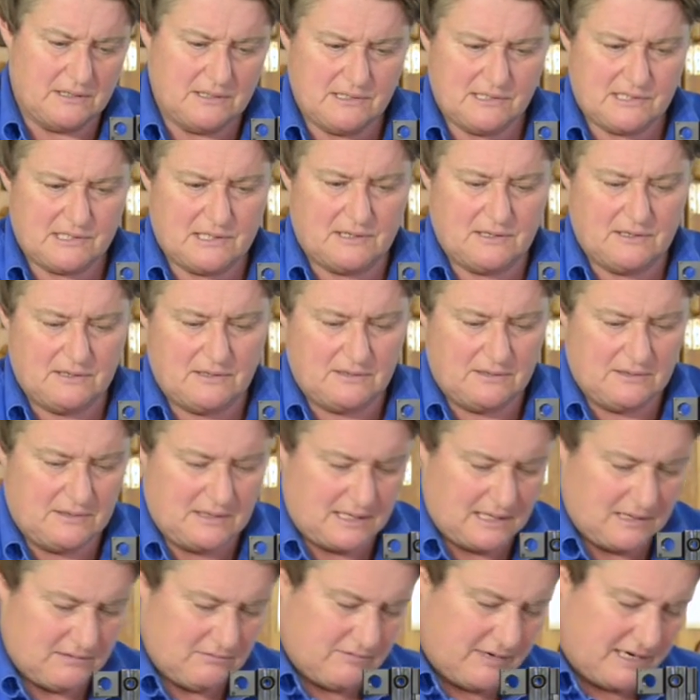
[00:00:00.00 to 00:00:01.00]
So
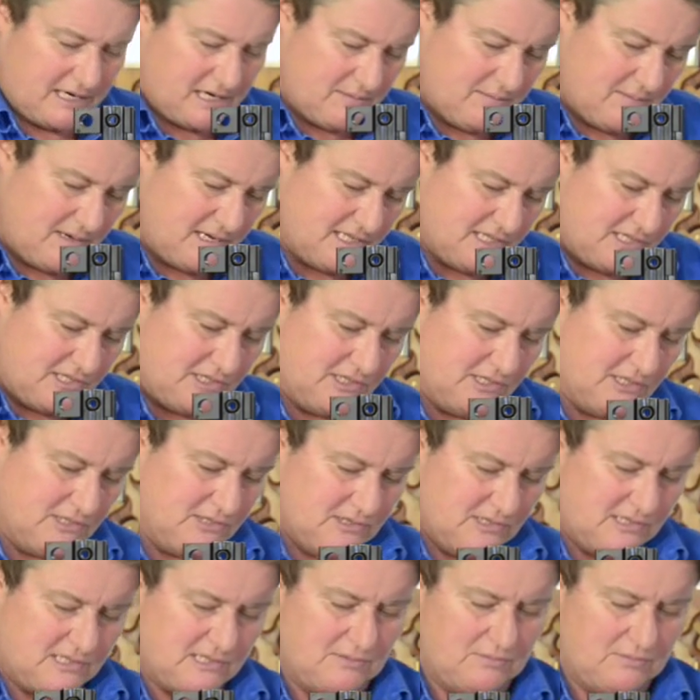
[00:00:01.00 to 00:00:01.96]
I recommend you use